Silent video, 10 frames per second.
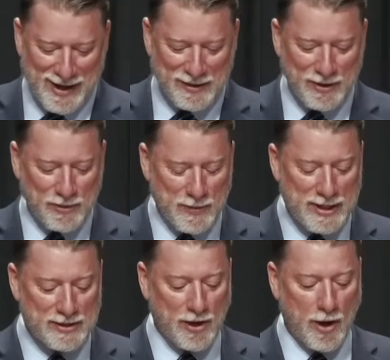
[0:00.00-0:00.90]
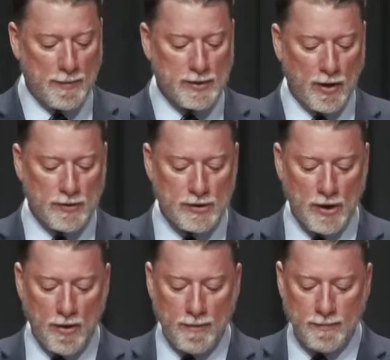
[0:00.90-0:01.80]
the three Psalms are
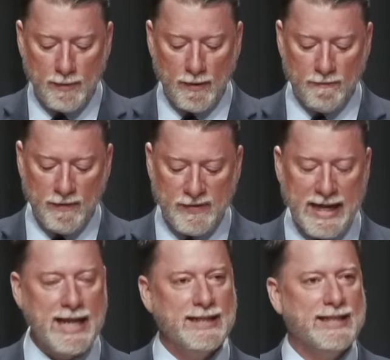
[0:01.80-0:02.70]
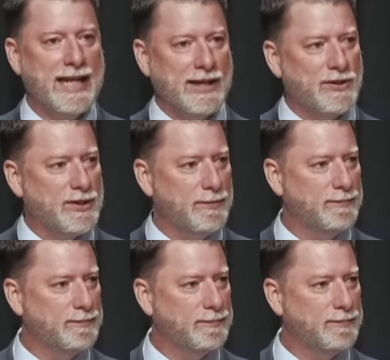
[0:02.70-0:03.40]
Psalm 58 6.